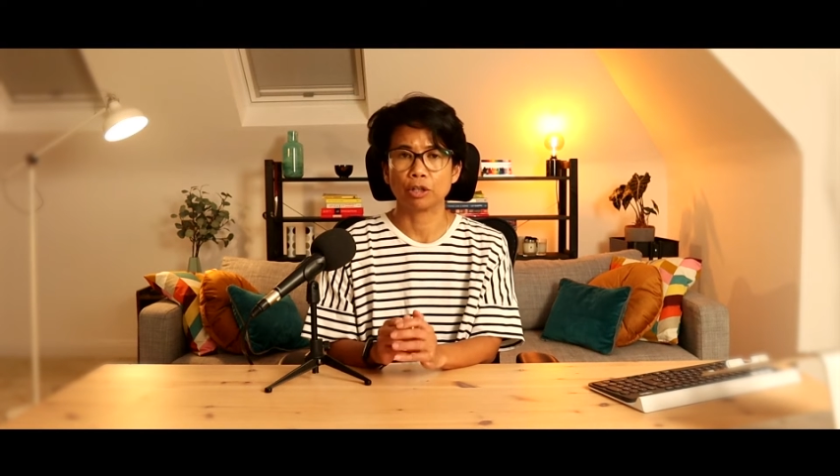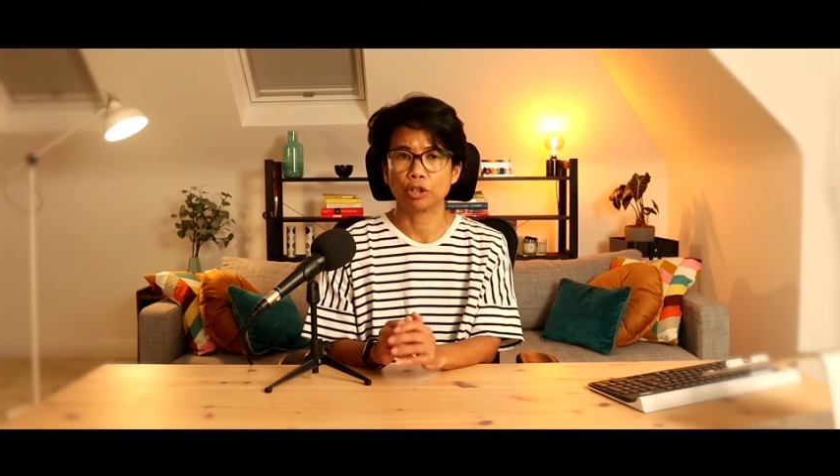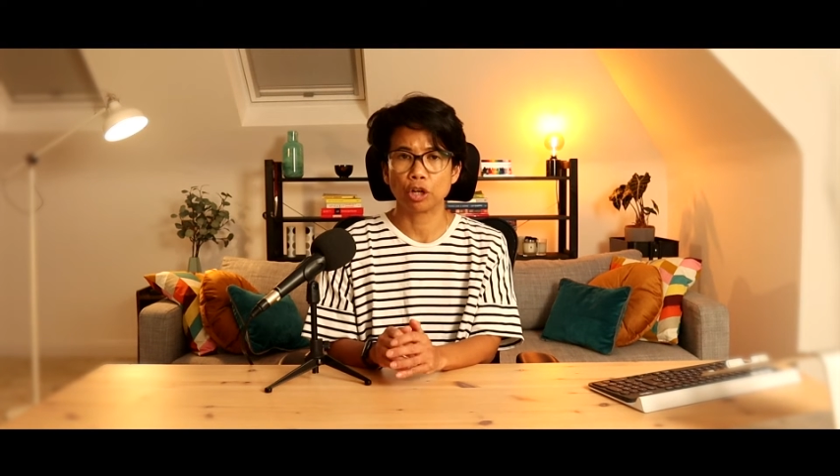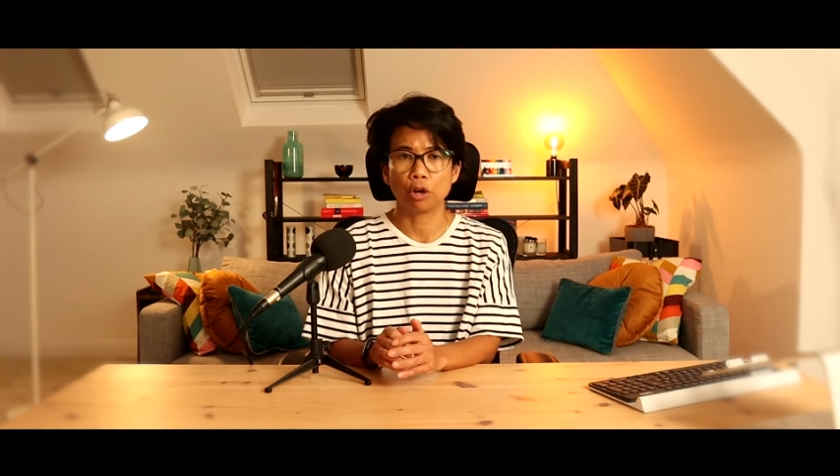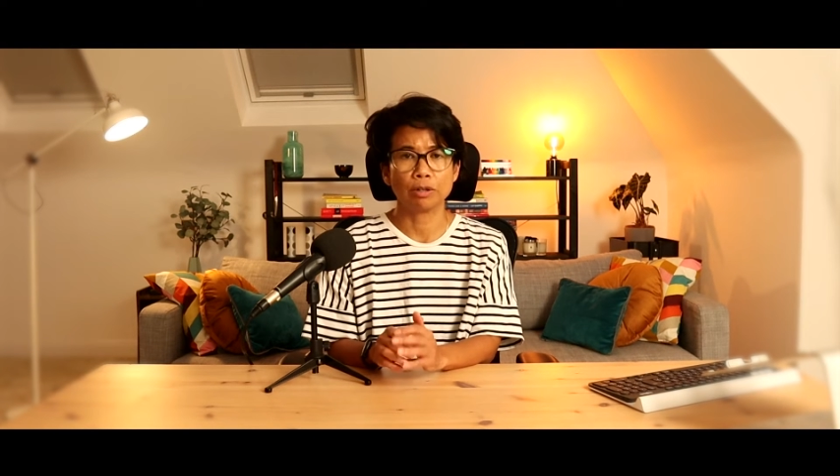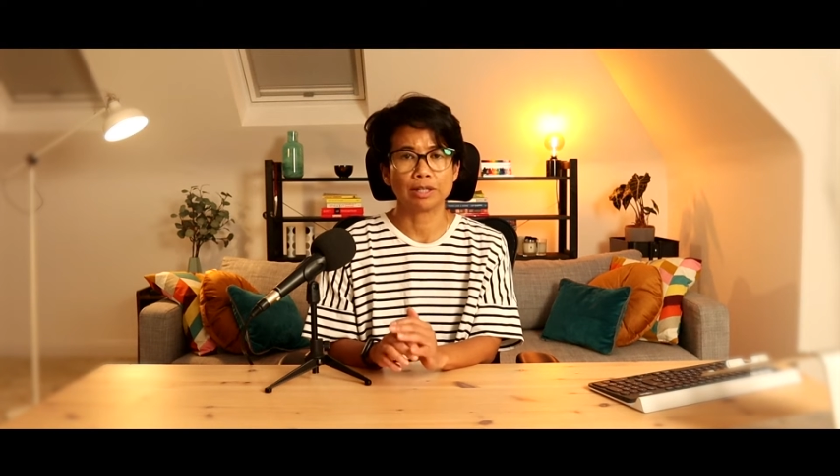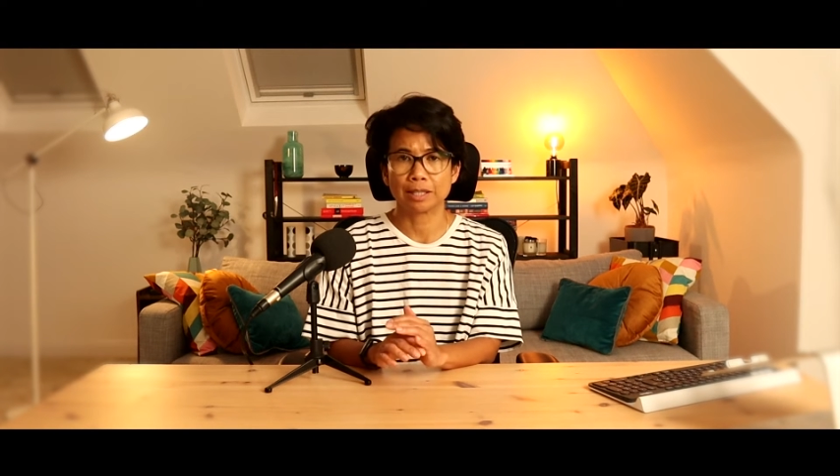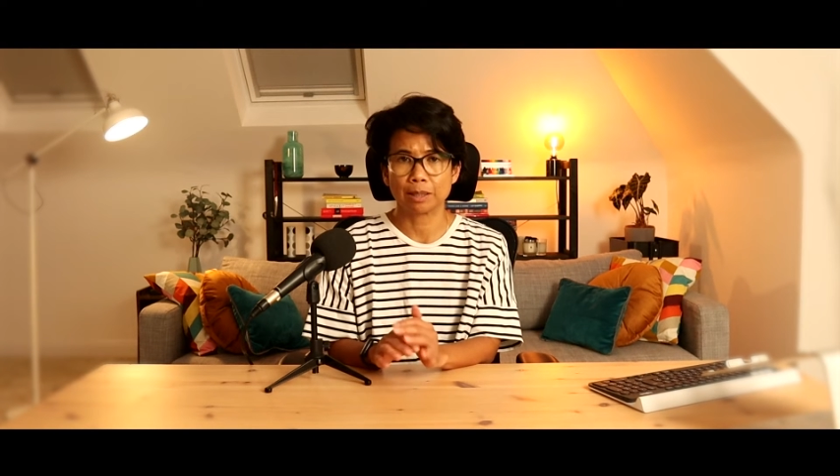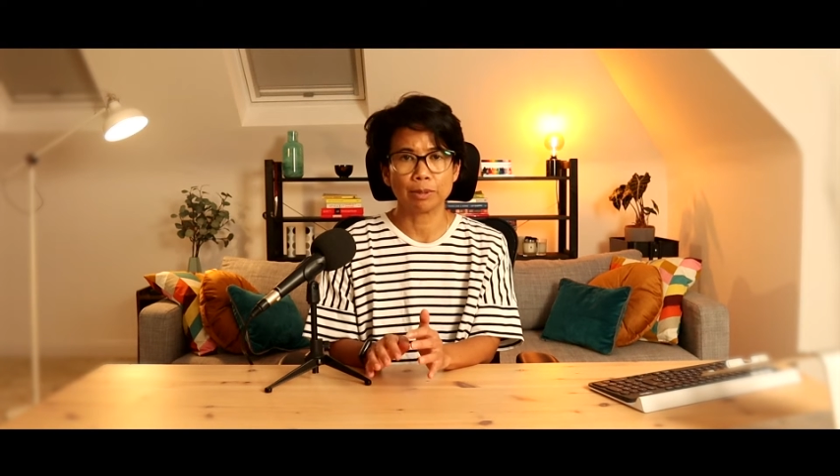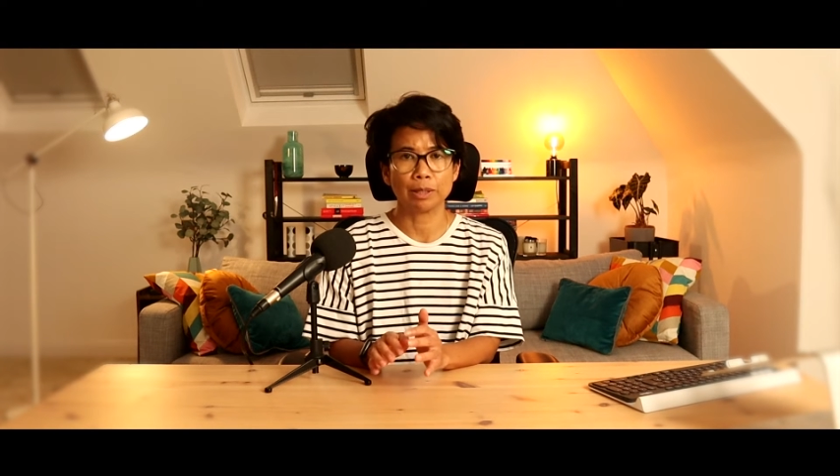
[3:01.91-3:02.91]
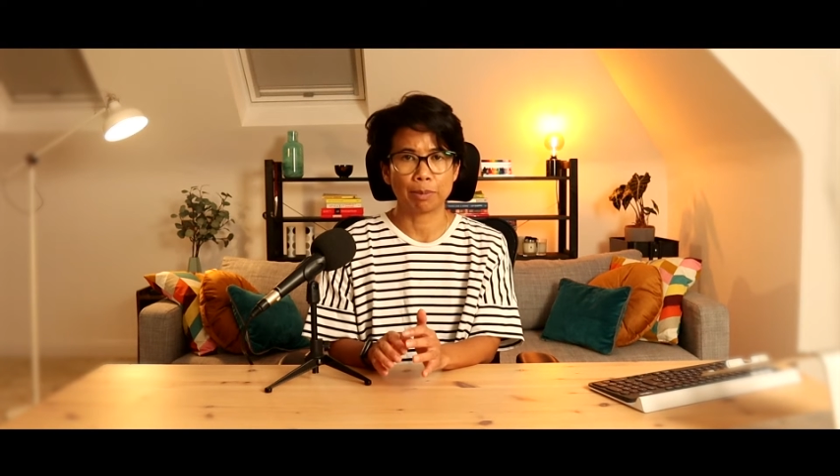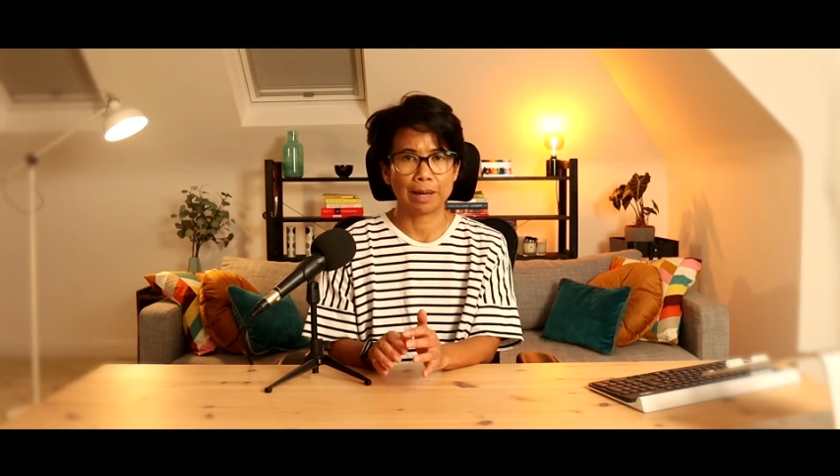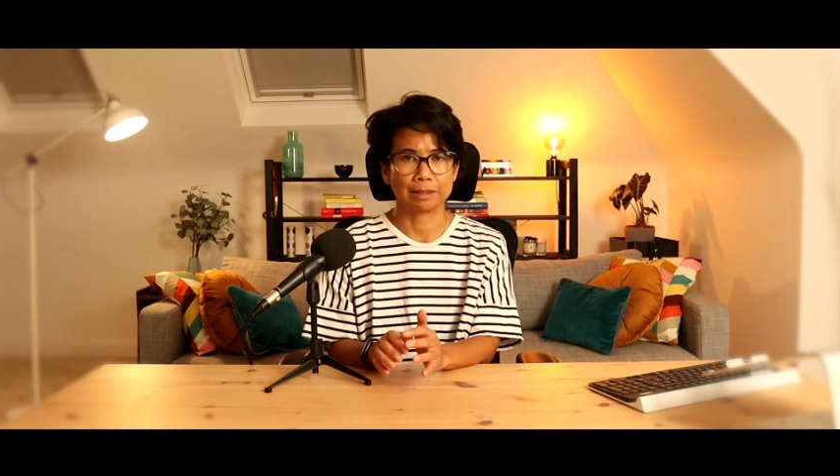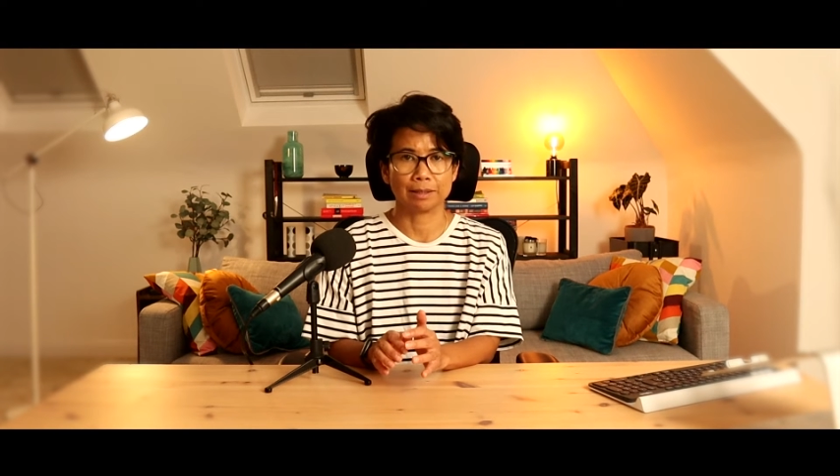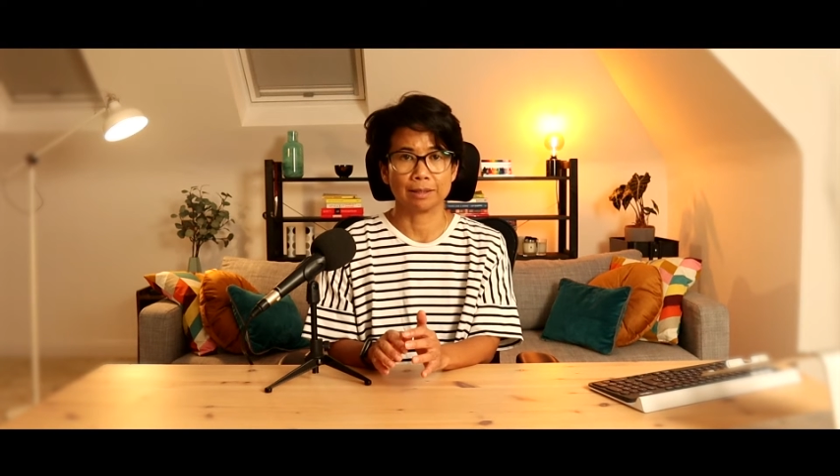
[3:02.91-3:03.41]
showed similar
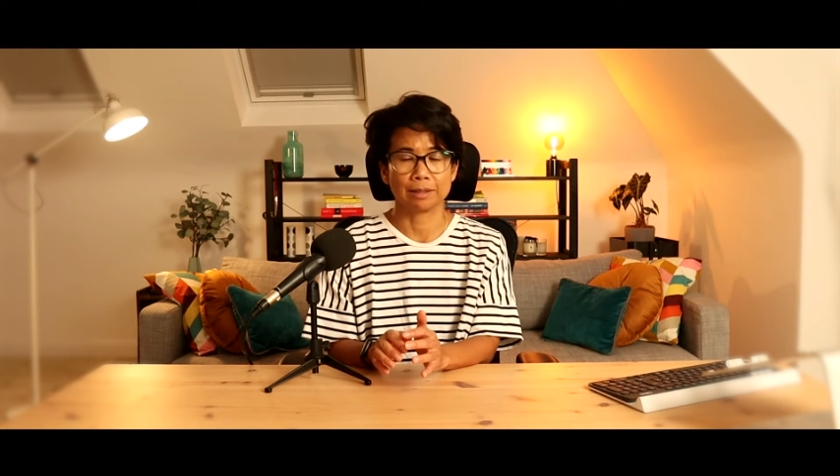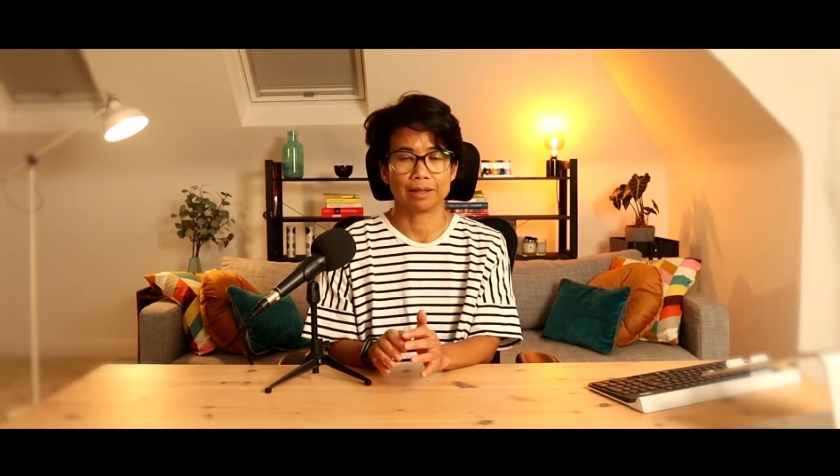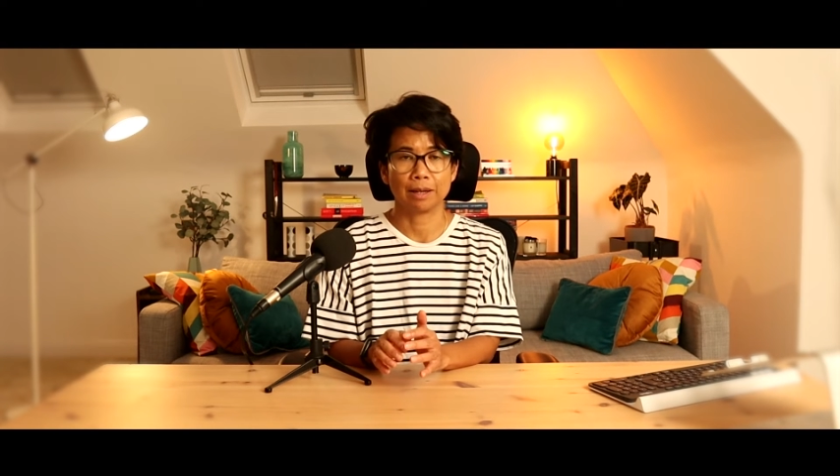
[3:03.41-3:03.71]
patterns,